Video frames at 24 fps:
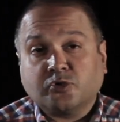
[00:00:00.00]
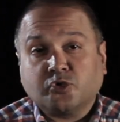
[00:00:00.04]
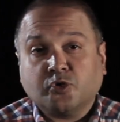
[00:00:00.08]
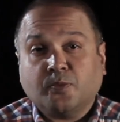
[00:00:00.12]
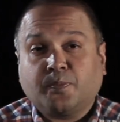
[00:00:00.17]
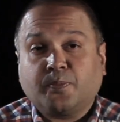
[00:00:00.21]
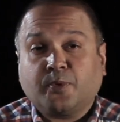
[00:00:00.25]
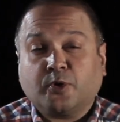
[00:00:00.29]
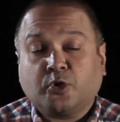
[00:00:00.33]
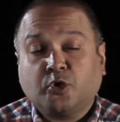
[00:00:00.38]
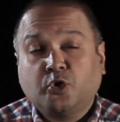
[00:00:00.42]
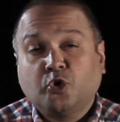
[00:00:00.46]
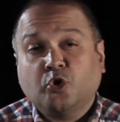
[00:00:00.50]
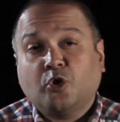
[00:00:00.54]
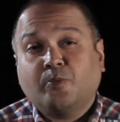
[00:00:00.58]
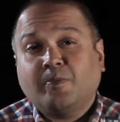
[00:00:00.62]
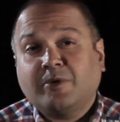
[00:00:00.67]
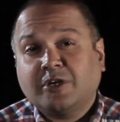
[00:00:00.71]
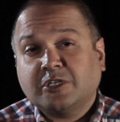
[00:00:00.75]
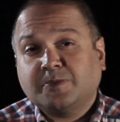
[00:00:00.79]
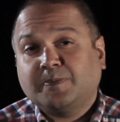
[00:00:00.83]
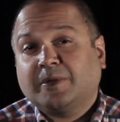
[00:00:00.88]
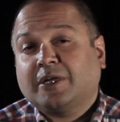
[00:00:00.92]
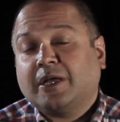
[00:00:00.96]
So
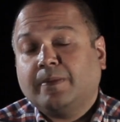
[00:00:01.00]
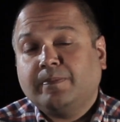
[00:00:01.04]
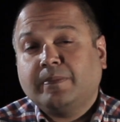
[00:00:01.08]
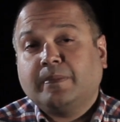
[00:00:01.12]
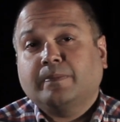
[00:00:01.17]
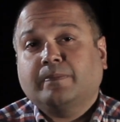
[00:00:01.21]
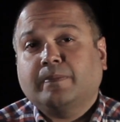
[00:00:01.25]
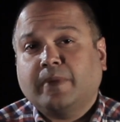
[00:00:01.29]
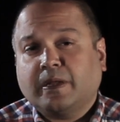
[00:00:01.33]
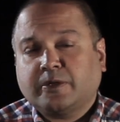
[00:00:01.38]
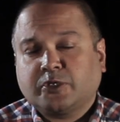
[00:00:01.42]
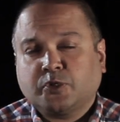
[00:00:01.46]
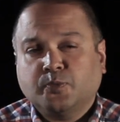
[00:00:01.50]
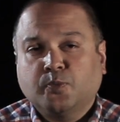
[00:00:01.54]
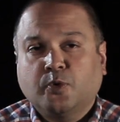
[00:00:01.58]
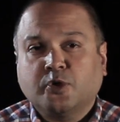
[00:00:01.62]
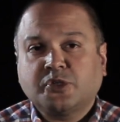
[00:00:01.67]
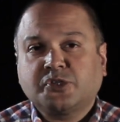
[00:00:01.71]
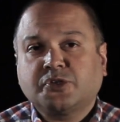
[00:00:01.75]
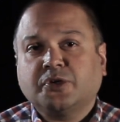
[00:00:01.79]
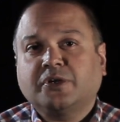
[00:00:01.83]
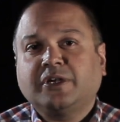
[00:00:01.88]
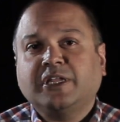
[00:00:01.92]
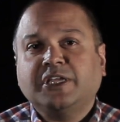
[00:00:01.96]
procurement has become much more
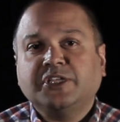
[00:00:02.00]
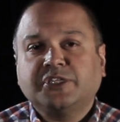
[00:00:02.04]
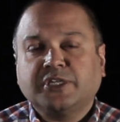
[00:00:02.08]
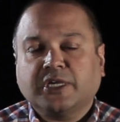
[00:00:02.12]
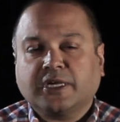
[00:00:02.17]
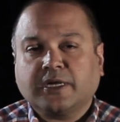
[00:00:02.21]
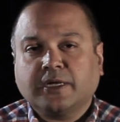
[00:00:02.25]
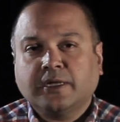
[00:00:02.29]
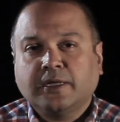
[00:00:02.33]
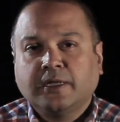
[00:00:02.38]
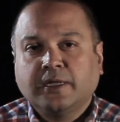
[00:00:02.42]
strategic.